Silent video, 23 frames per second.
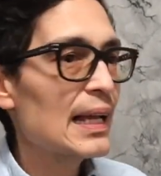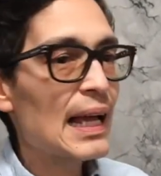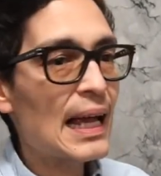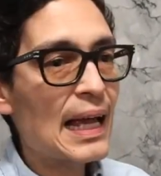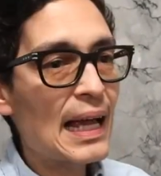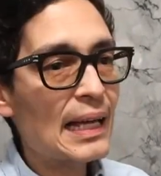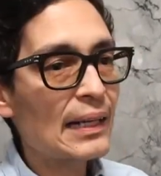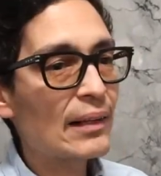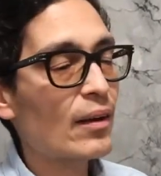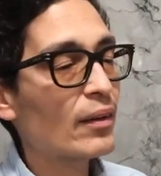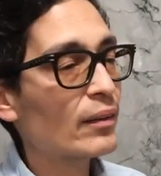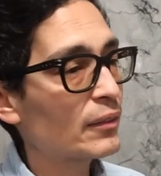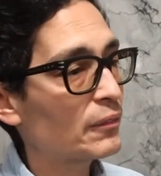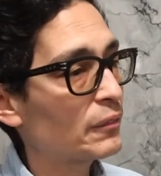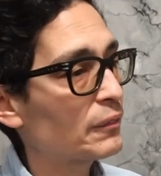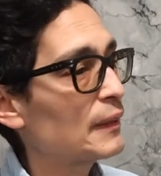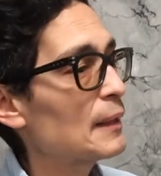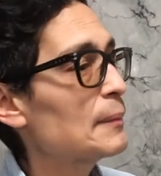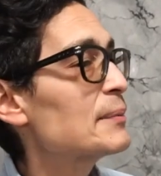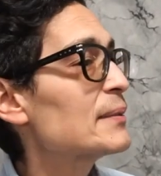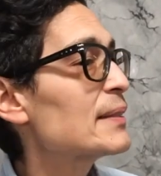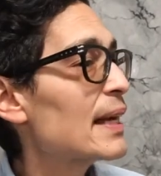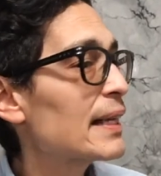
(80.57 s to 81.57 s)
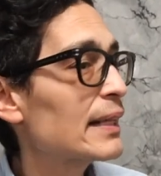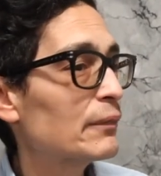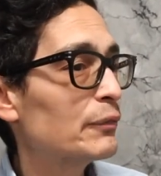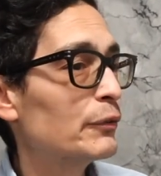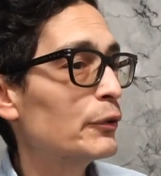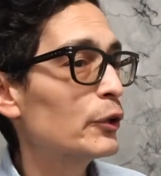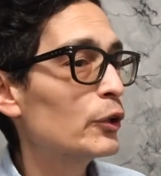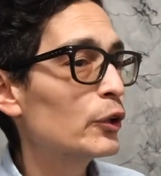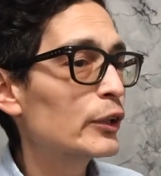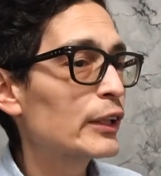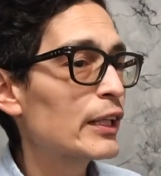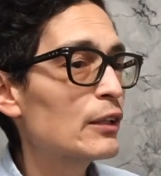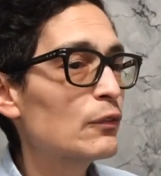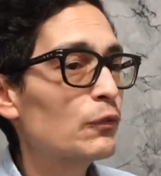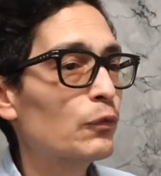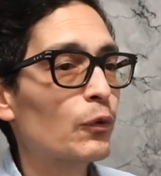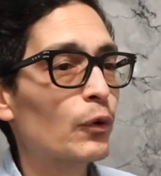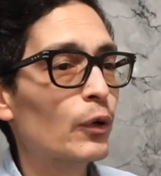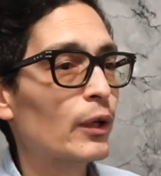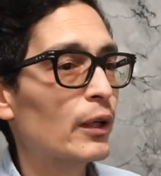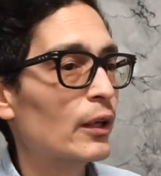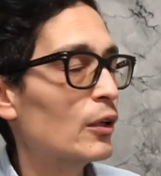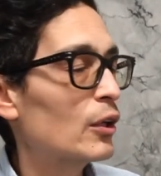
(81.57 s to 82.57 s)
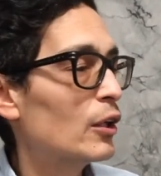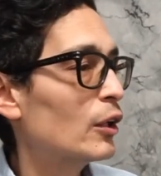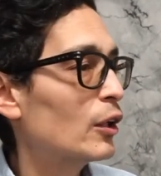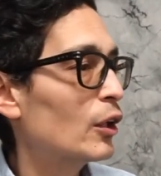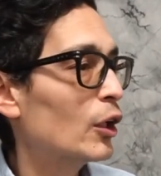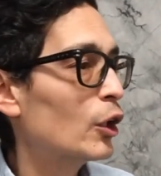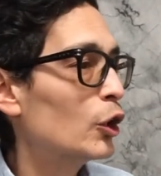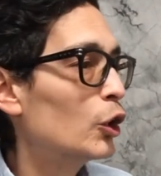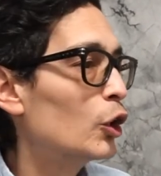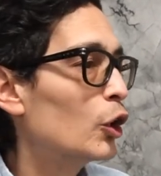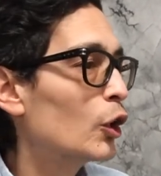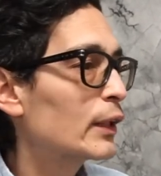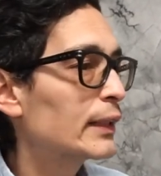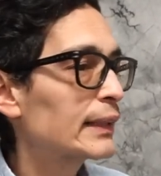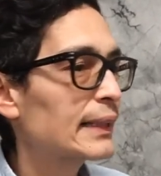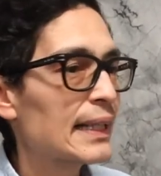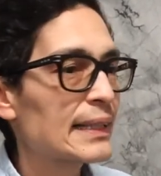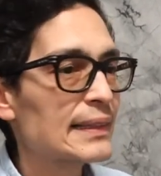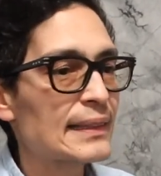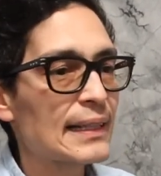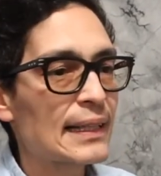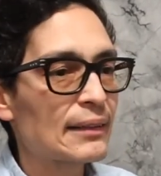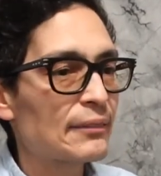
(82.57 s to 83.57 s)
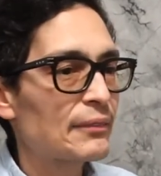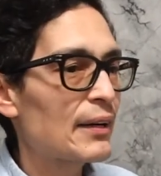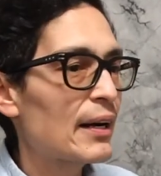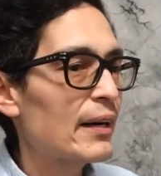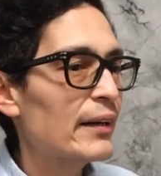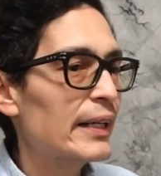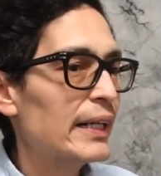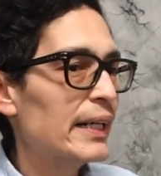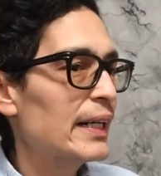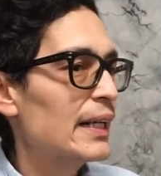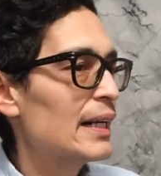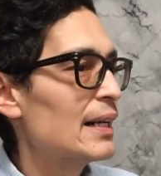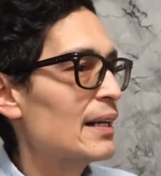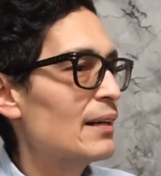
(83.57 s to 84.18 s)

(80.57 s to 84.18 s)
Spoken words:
And on the flip side, if you're looking for a look that's like very